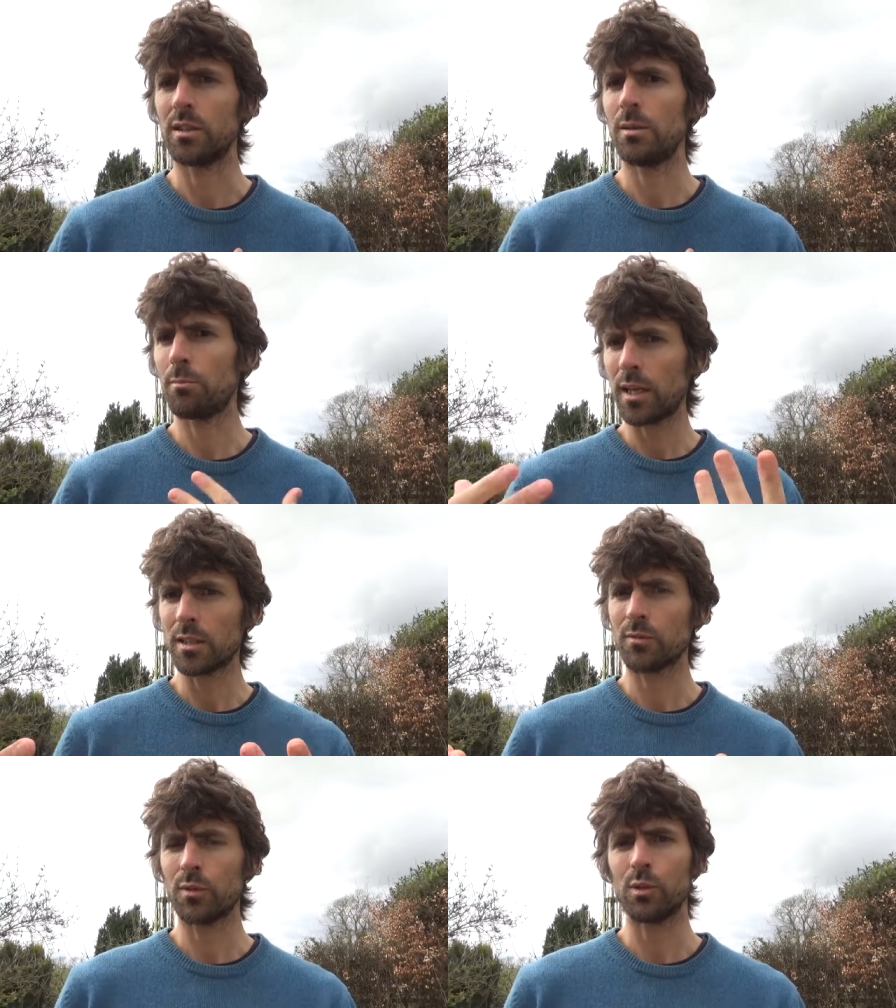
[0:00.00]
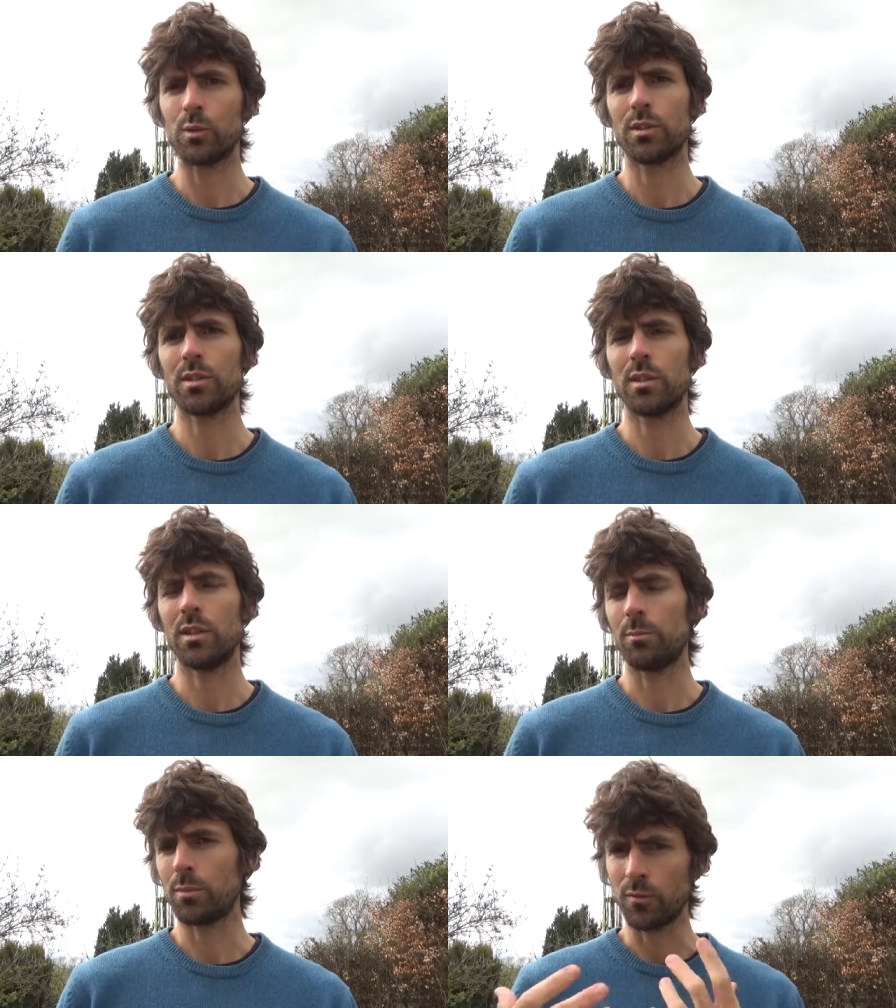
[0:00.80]
He makes flutes and
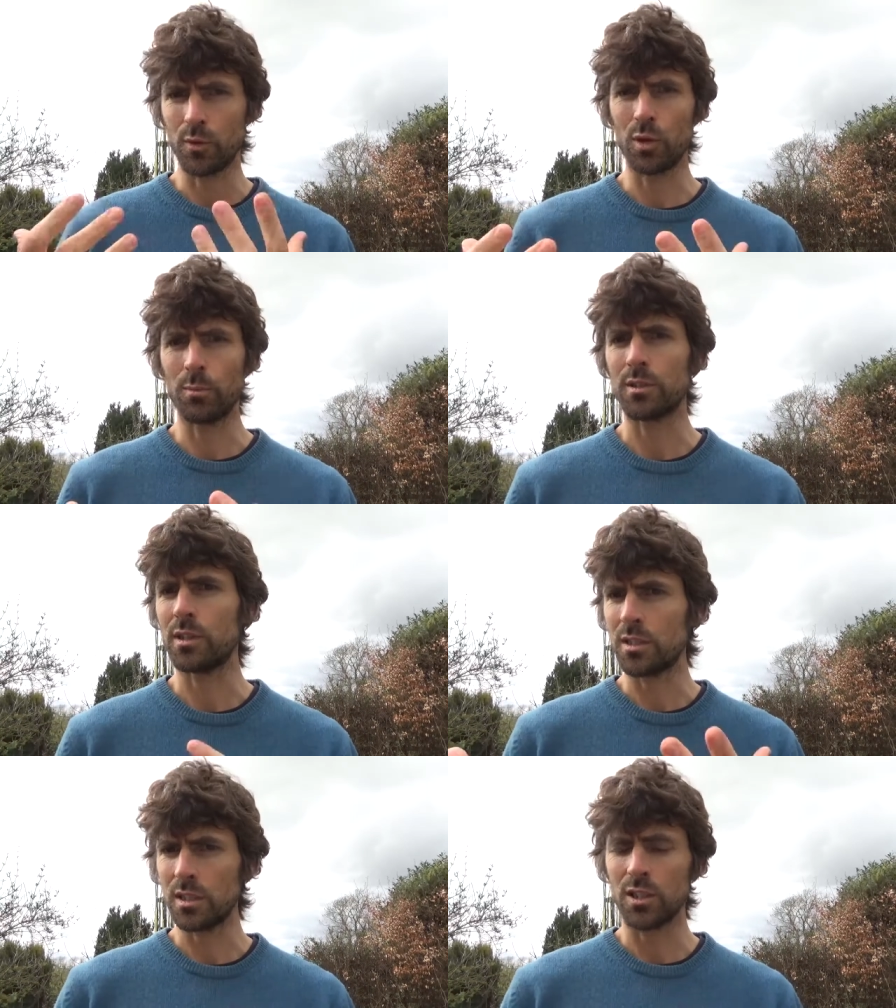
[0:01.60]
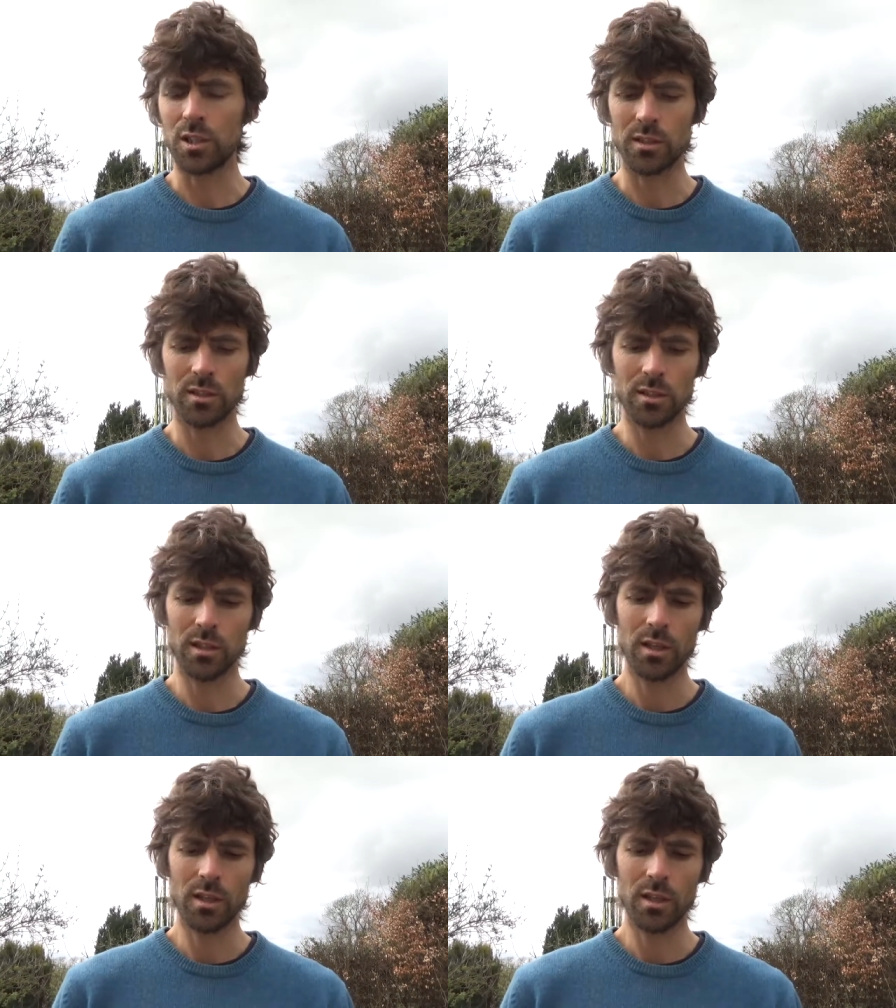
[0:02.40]
he performs and he teaches.